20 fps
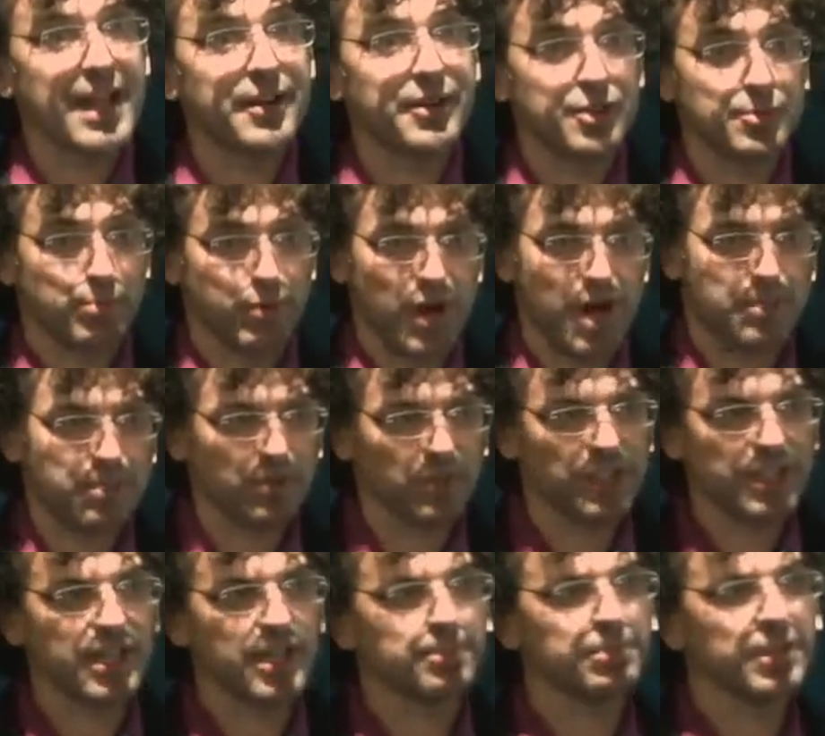how do you
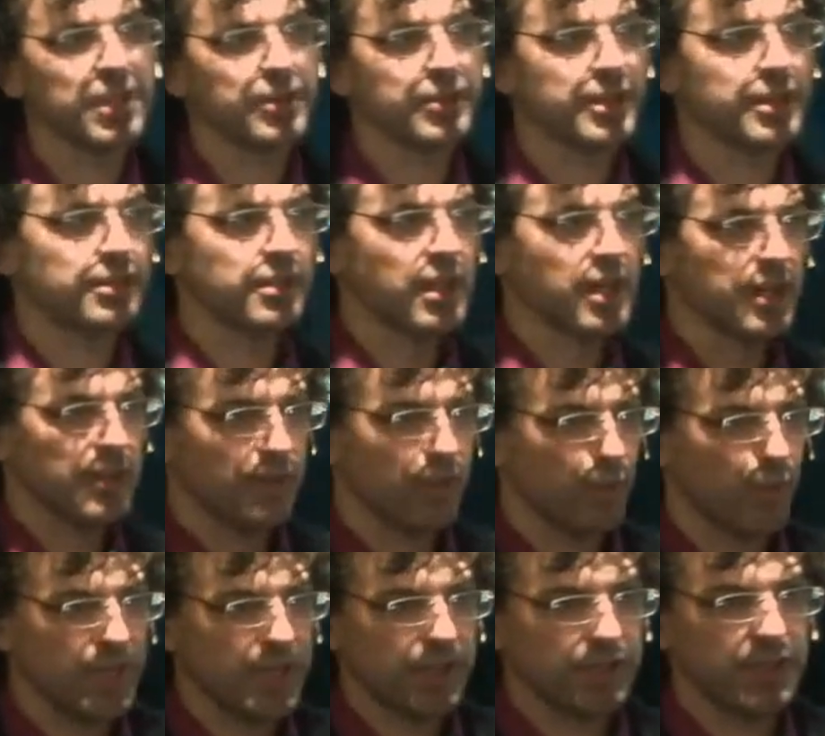properly upload it,
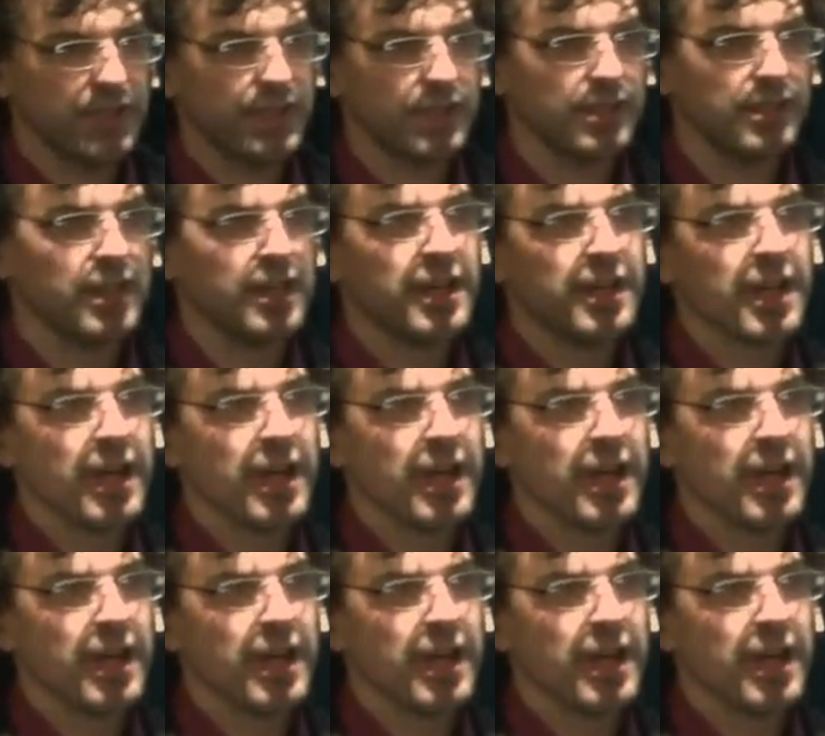the weekly.